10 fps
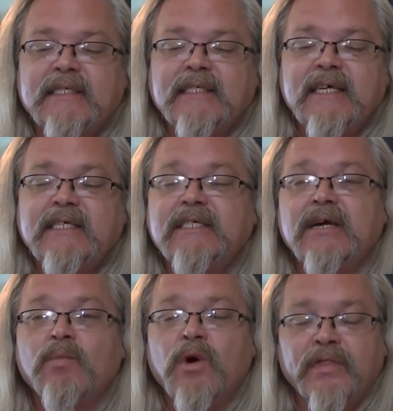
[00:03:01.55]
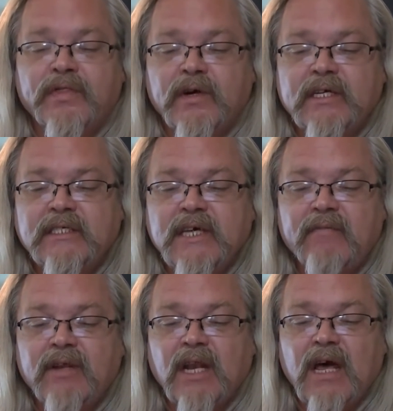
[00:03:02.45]
cesium-137
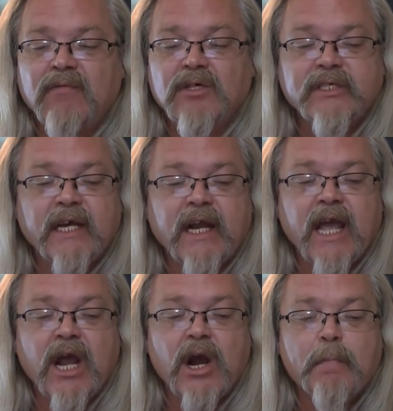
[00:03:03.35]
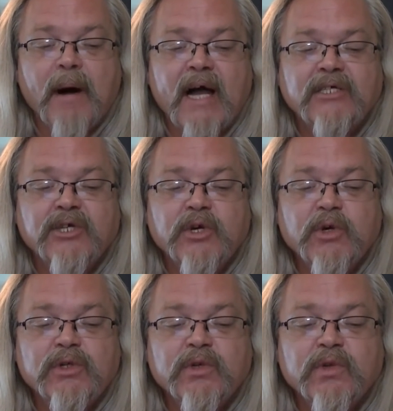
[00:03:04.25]
levels in air by 2
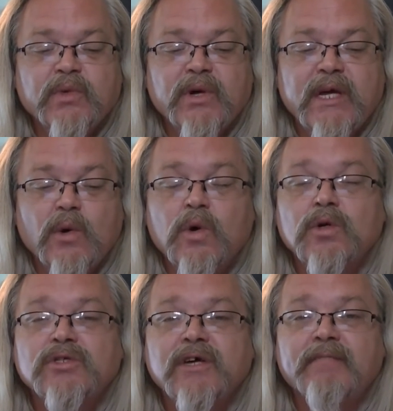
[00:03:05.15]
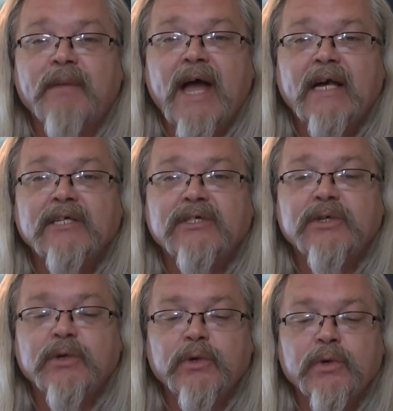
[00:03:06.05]
to 3 orders of
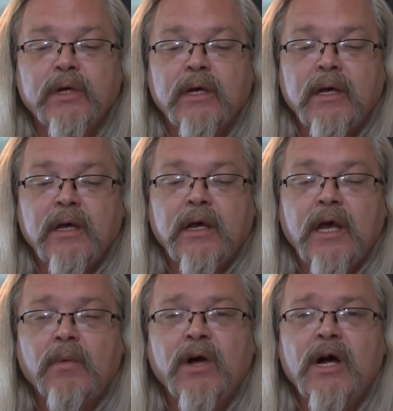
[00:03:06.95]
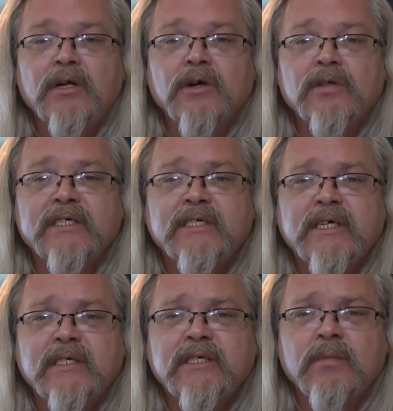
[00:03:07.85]
magnitude. And we all know this
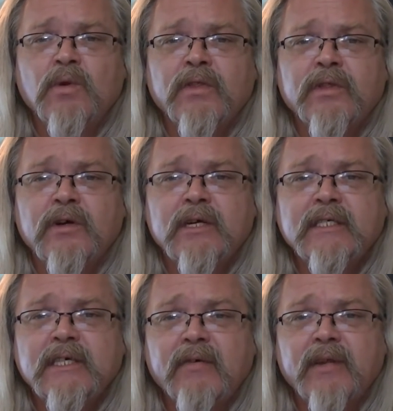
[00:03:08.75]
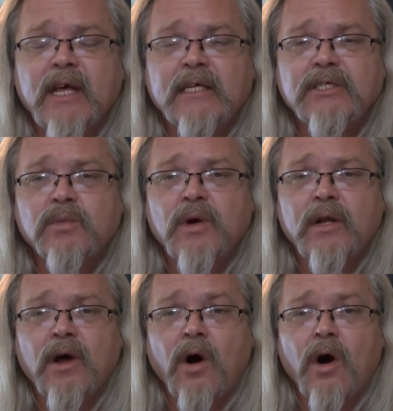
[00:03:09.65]
cesium-137 likes to
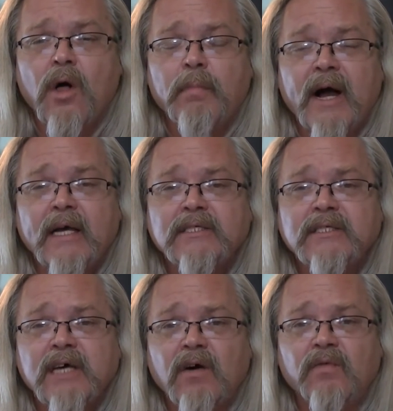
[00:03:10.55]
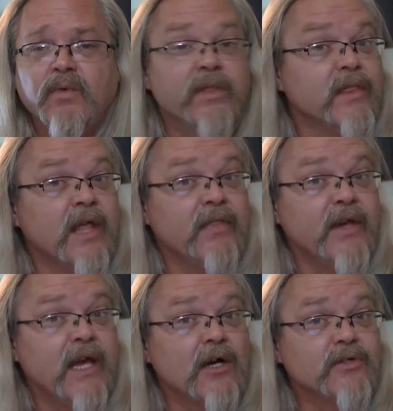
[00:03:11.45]
run all by itself with
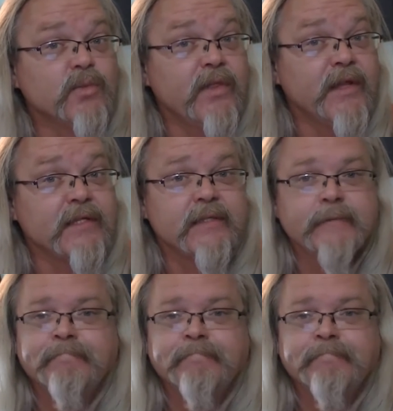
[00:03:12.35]
nothing else with it.